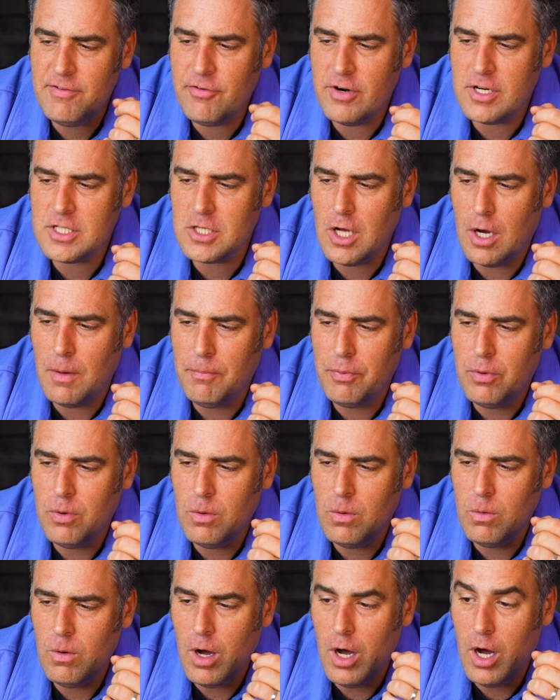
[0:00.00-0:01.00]
for
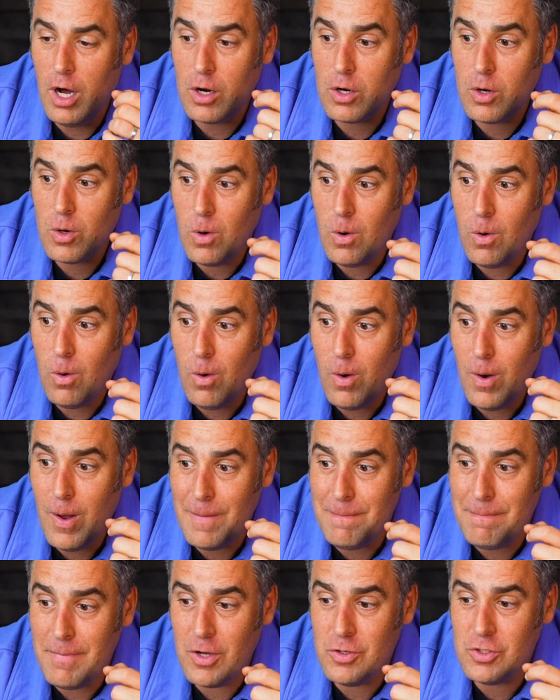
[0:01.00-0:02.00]
example, our core
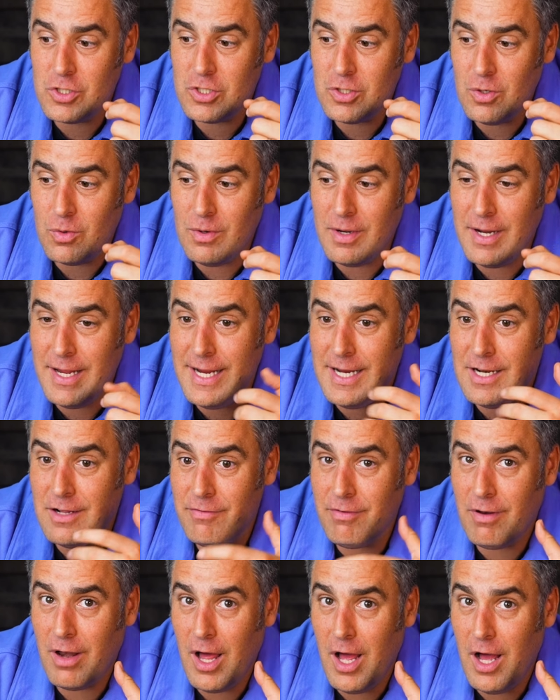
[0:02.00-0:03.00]
emotional need
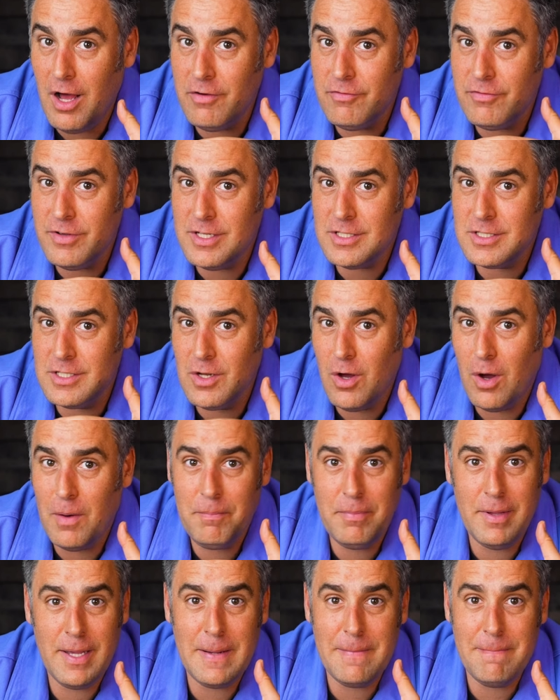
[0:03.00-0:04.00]
of love is
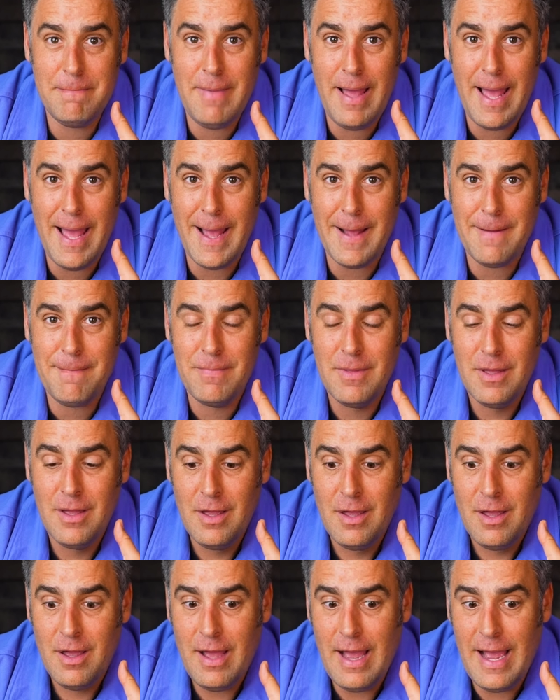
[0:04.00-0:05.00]
not being met.
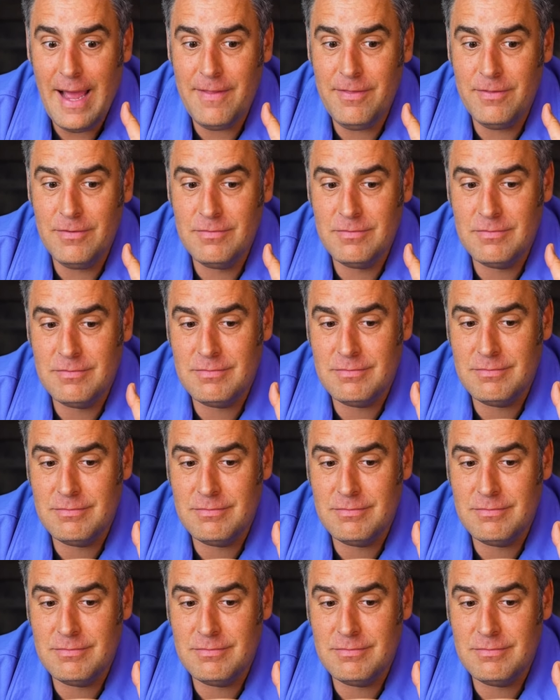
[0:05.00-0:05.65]
And